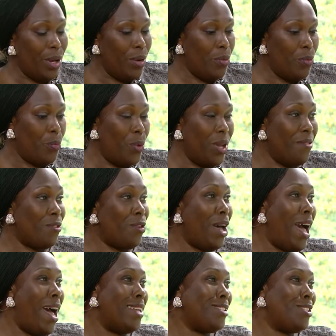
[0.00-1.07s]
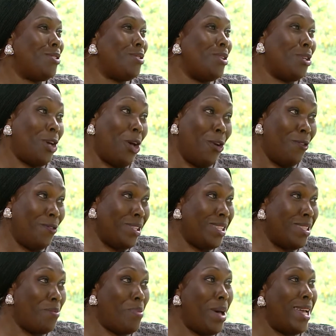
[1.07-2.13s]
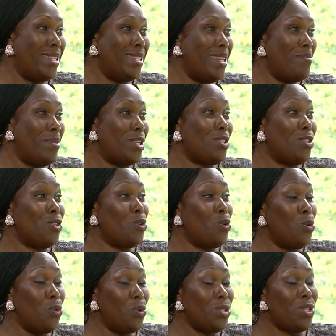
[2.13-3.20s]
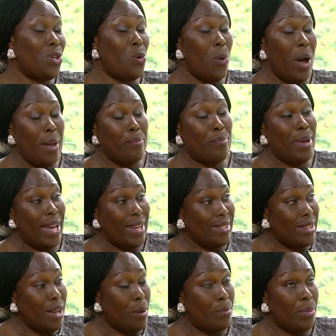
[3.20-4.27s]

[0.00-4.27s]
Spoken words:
we've had COVID and the pandemic, so the courts are quite backed up.